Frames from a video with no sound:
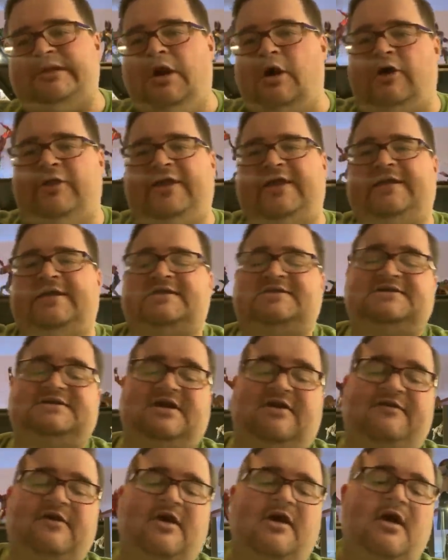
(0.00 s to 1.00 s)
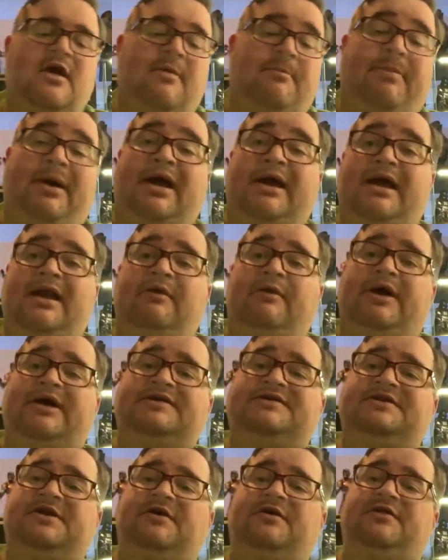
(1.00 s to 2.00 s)
All that kind of stuff. But anyway,
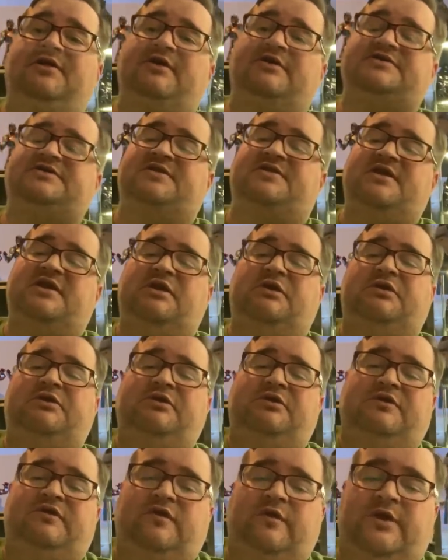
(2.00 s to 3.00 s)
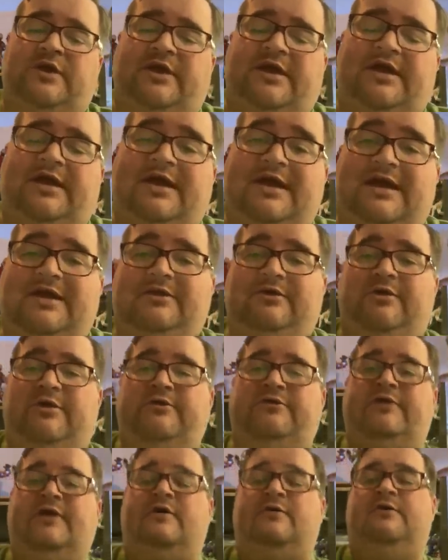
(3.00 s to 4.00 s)
so there's a thing you can do at Toylanta in your
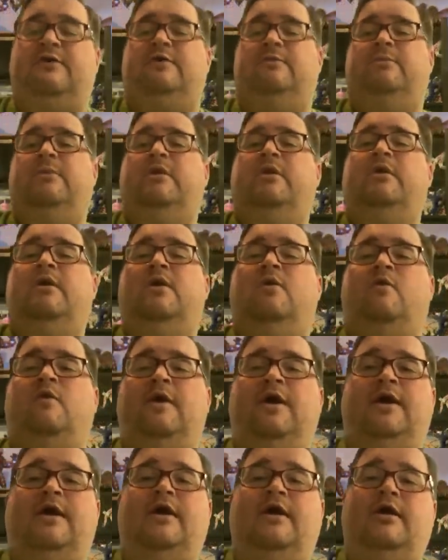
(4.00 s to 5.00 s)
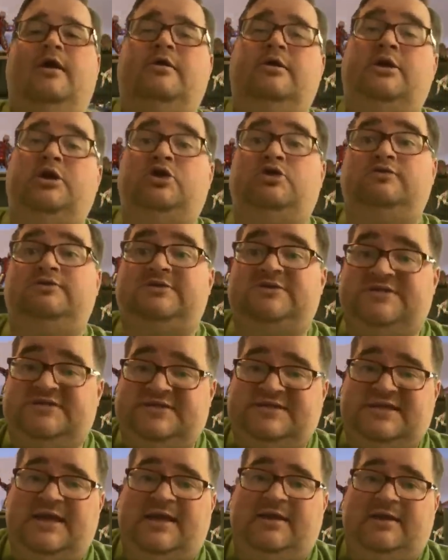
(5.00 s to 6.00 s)
hotel room where you
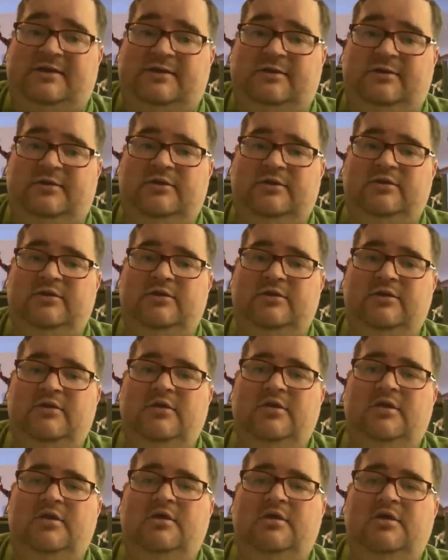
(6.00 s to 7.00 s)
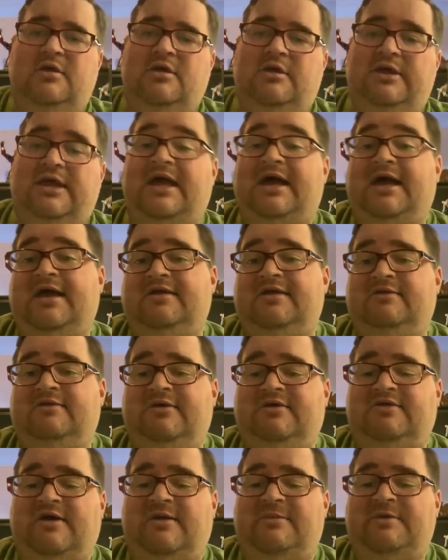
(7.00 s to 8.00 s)
sell... yeah, I had to do
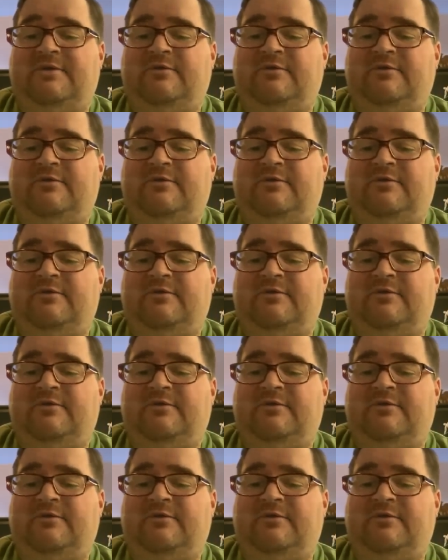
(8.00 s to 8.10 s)
it that way.